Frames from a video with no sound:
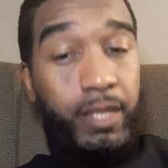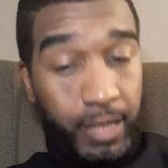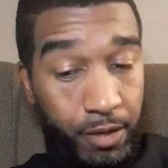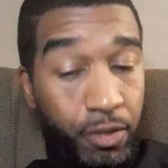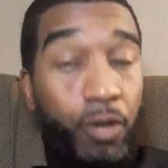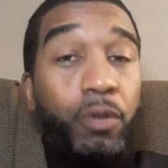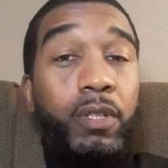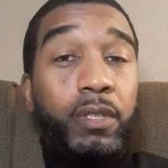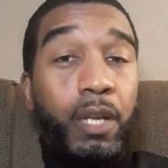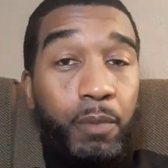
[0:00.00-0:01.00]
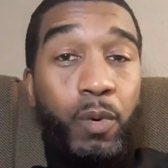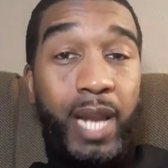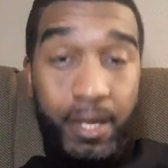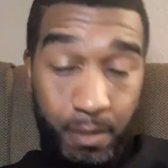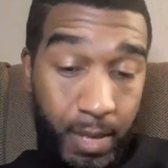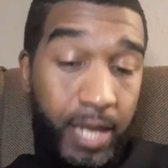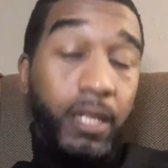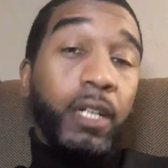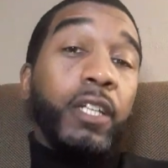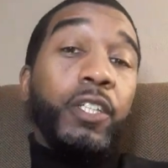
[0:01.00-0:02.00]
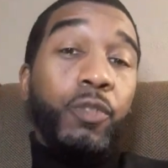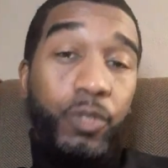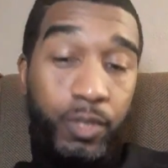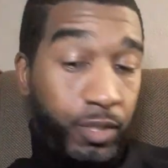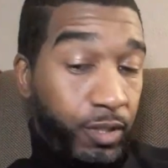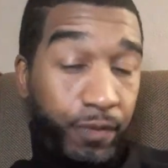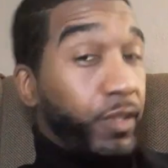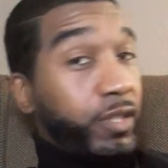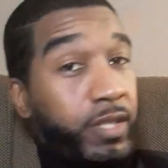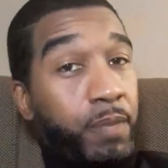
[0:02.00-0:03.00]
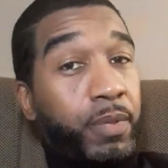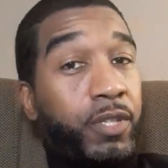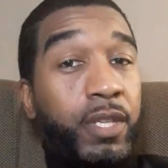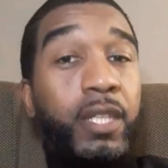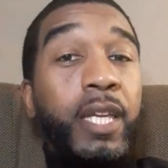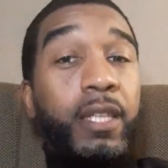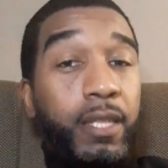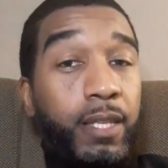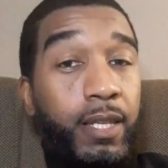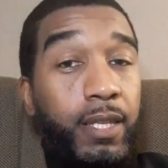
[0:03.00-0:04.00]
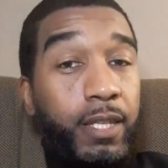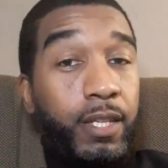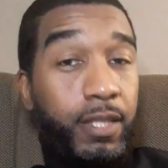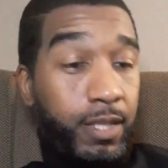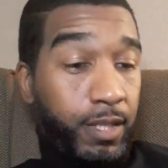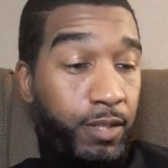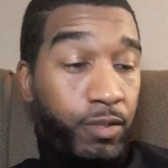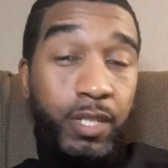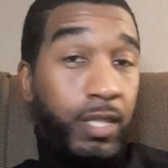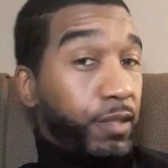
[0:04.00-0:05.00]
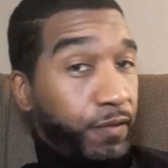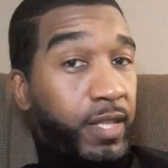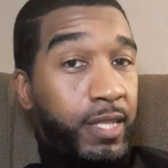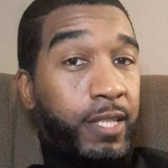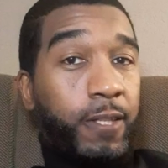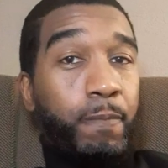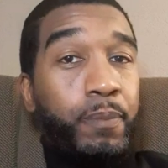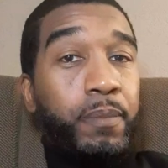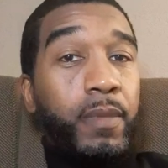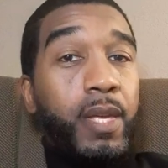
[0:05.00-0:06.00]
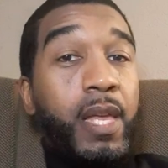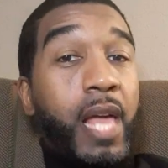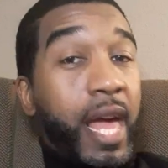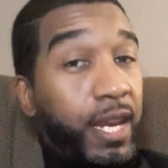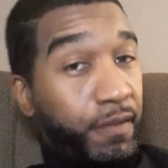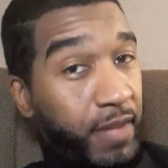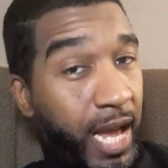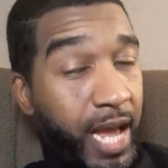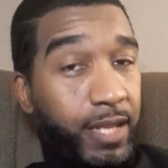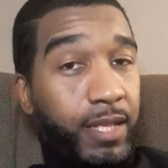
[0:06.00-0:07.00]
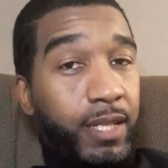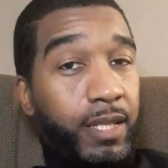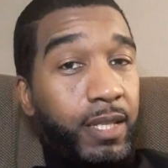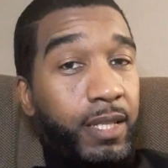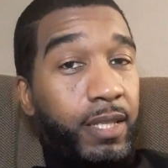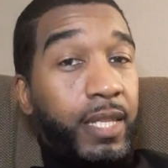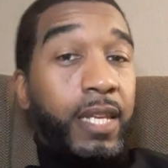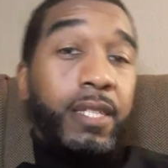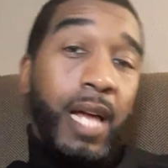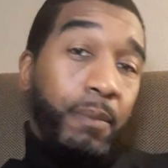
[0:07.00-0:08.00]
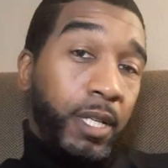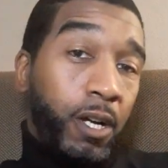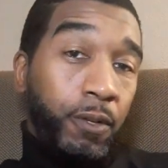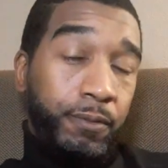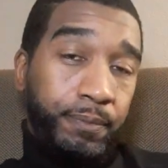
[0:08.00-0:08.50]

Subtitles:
let her know, number one, as a man, look, you're slipping. You need to fix this. And if not, then it's time to go.